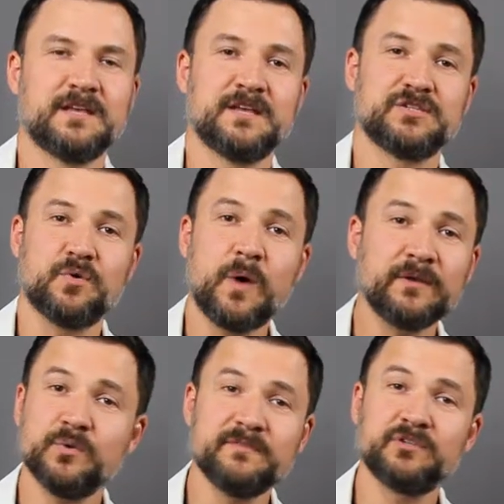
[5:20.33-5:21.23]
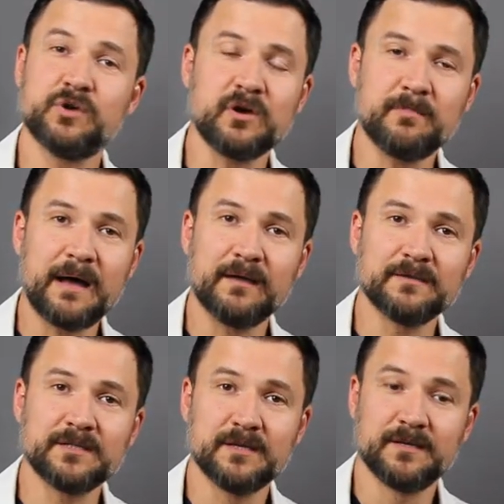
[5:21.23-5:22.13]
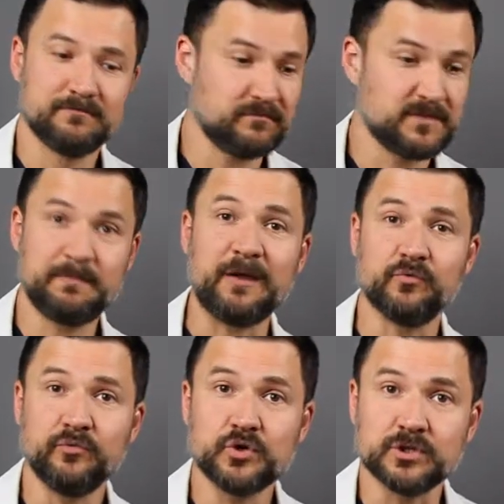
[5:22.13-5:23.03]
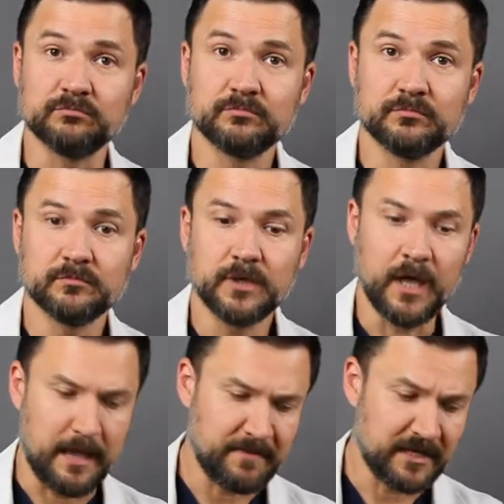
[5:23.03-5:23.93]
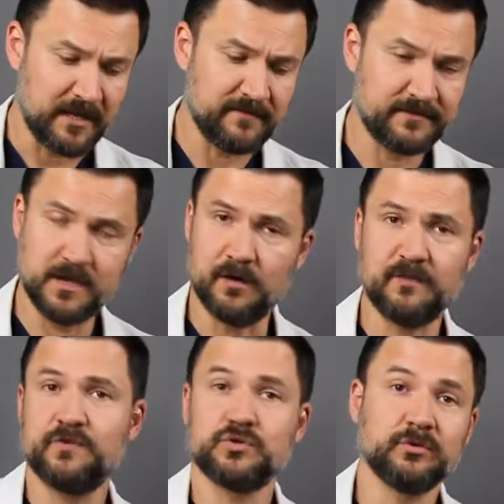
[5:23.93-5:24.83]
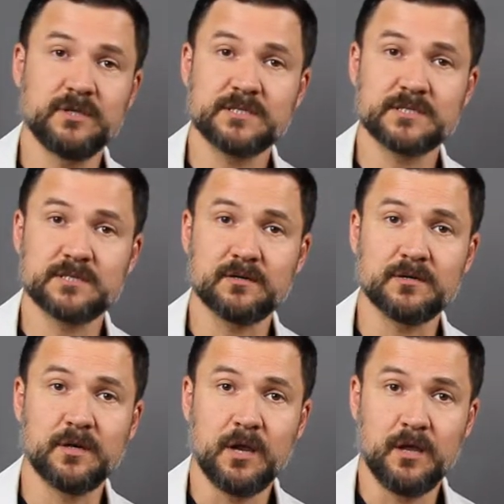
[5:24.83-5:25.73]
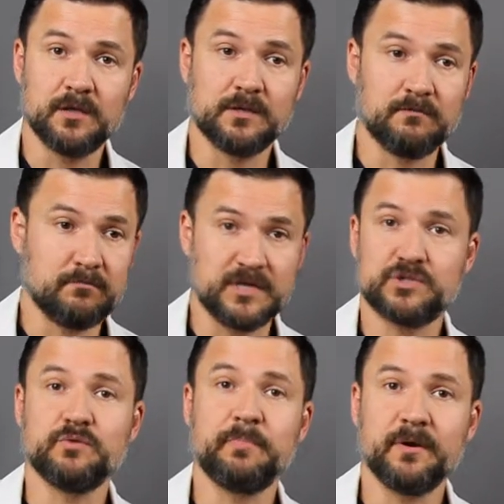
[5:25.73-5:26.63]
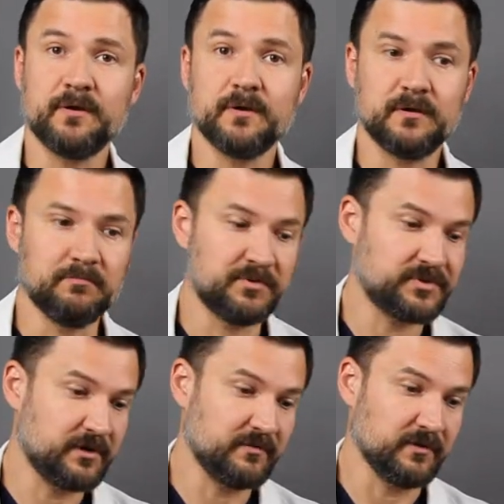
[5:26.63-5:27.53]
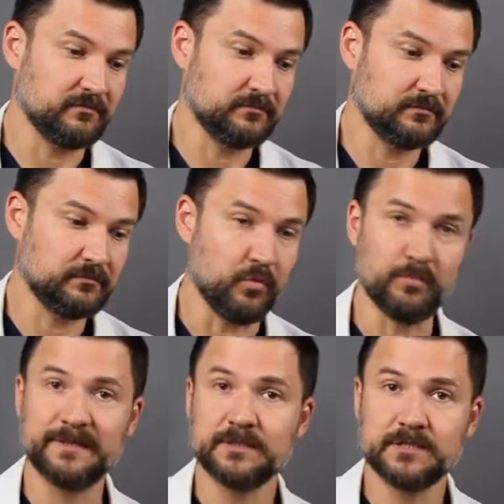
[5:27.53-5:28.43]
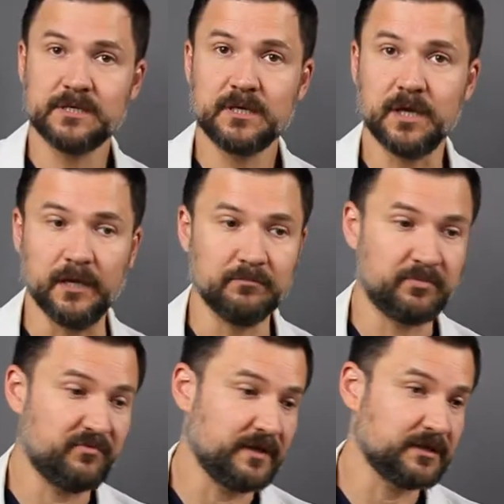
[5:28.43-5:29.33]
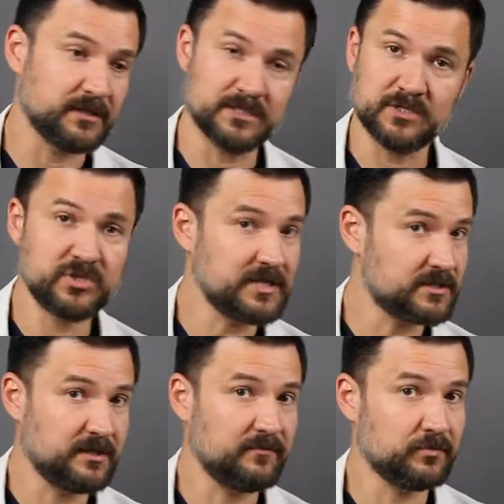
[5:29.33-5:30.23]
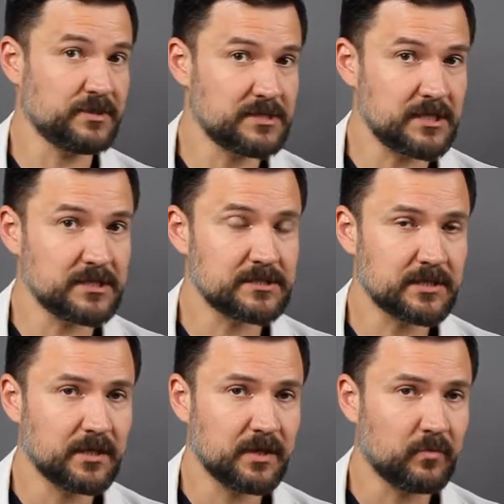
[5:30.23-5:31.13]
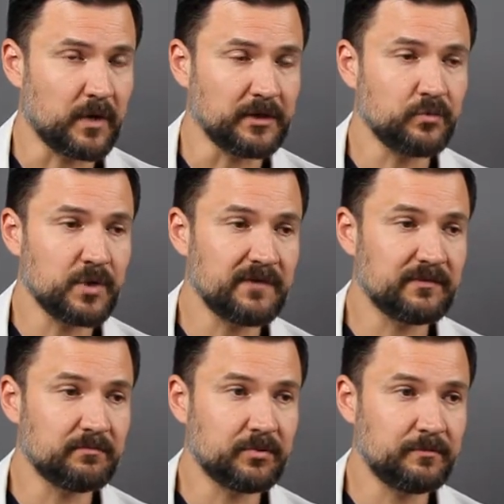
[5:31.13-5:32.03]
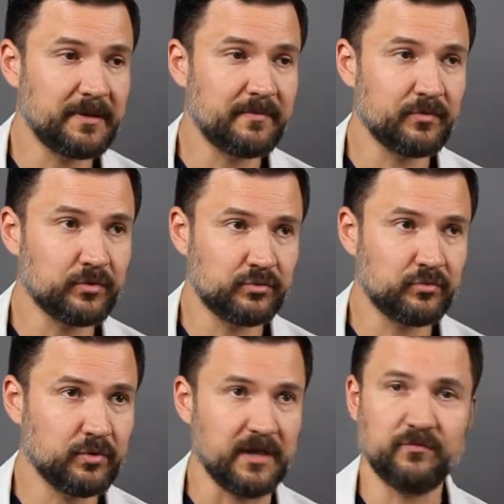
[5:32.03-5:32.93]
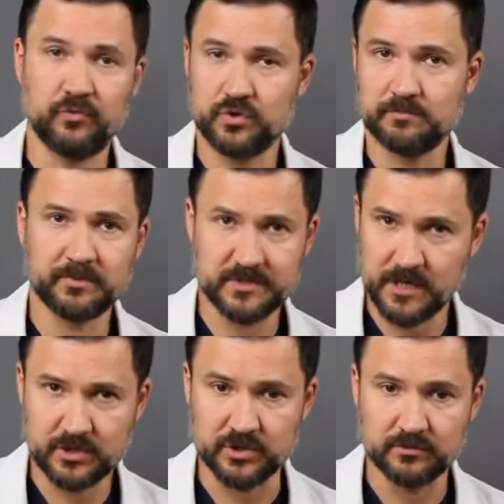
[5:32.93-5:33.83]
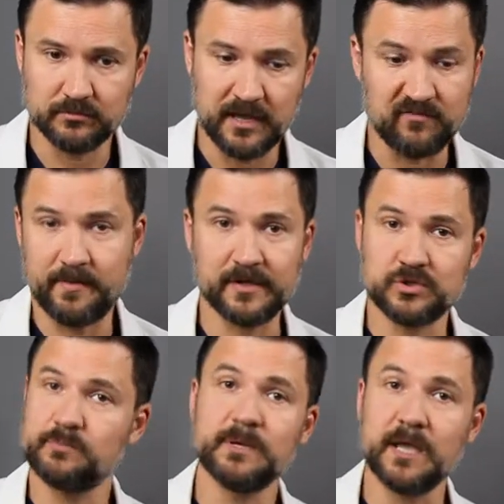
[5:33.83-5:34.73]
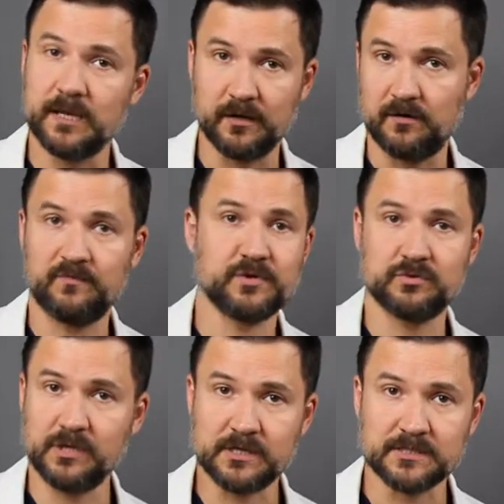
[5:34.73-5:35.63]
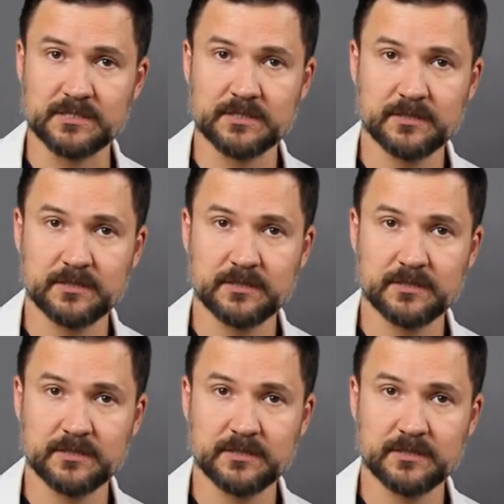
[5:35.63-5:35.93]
So why do we even talk about spinal fusion? I mean, if the artificial discs are much superior in preserving mobility and preventing this adjacent level disease, why do we even put people through a fusion procedure? Everybody should be getting artificial discs.